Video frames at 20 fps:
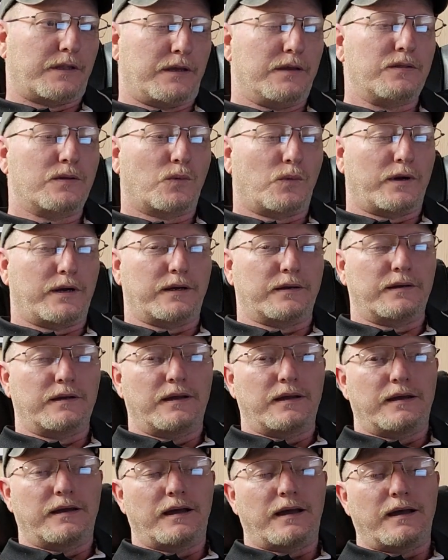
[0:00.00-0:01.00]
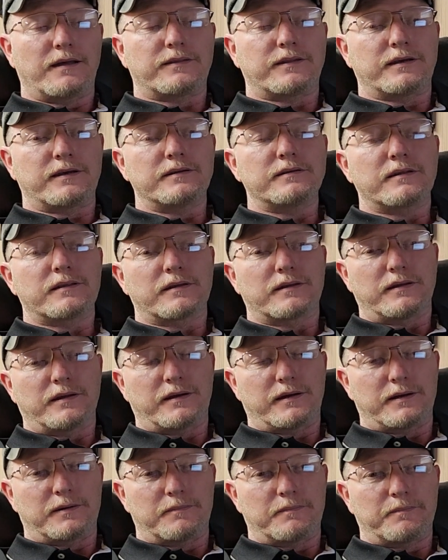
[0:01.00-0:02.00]
Either way, at the end of the
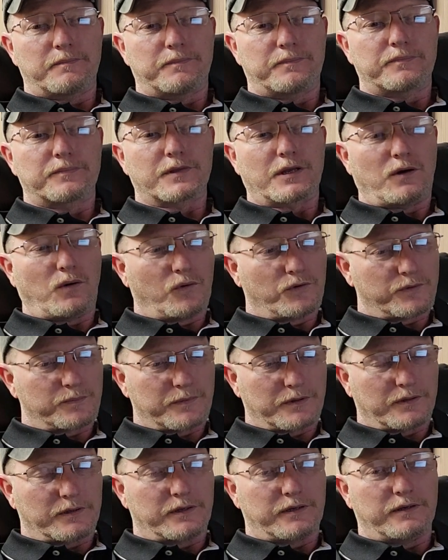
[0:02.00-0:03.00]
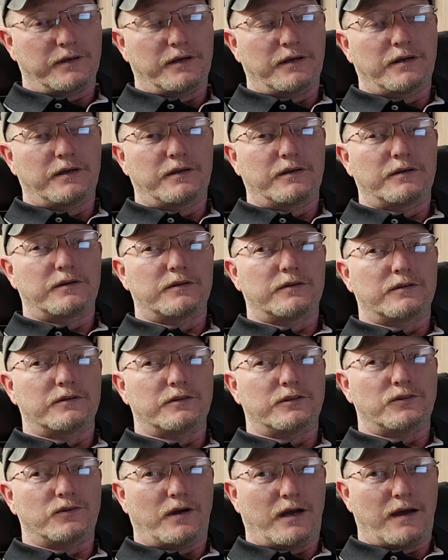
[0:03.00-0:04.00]
day, ultimately,
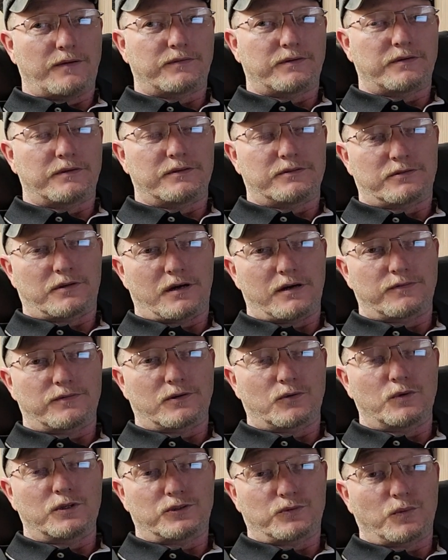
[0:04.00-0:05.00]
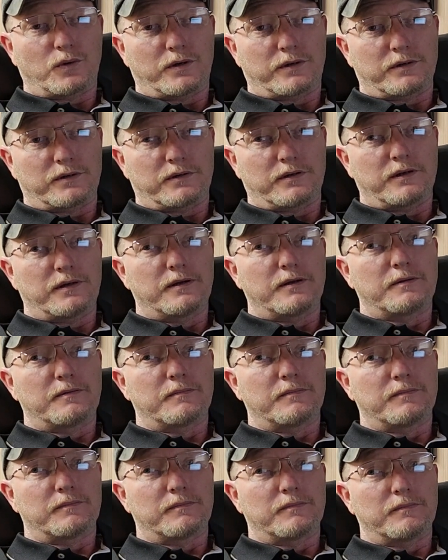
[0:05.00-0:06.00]
you have to decipher which one,
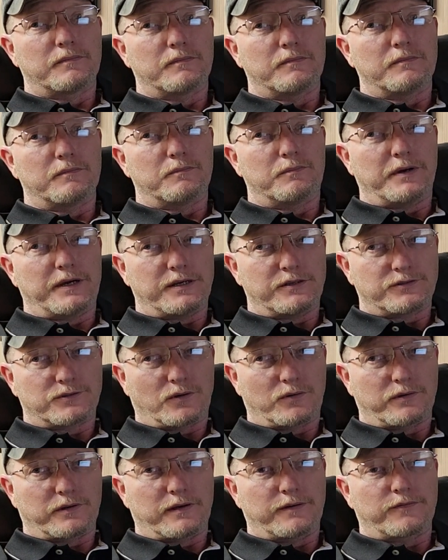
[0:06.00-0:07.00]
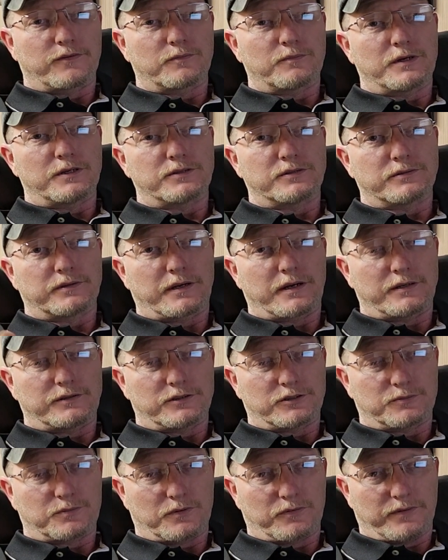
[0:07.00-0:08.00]
based on the information that I
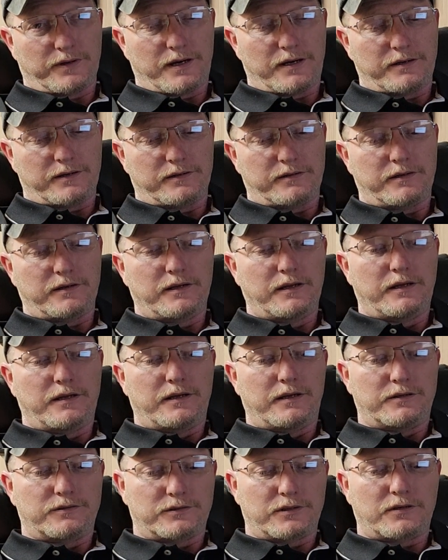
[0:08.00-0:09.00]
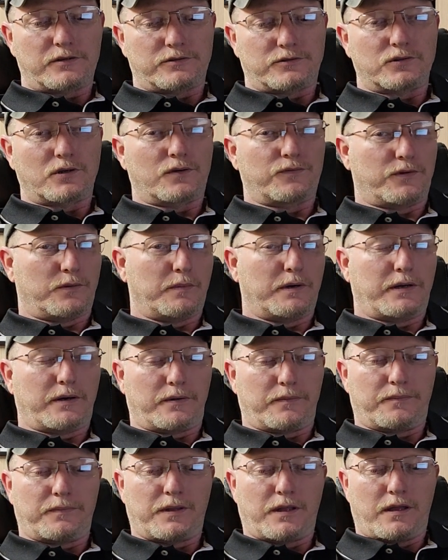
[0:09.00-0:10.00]
just provided, is going to serve you
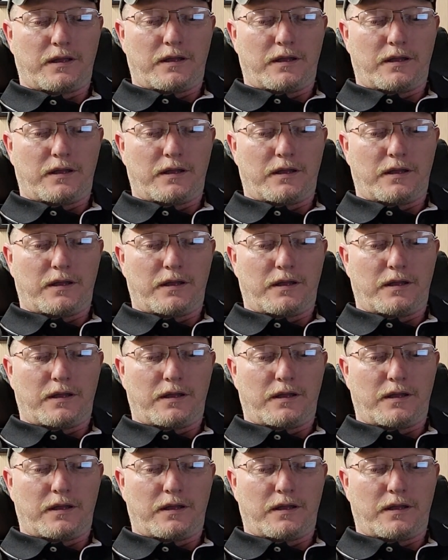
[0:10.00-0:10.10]
better.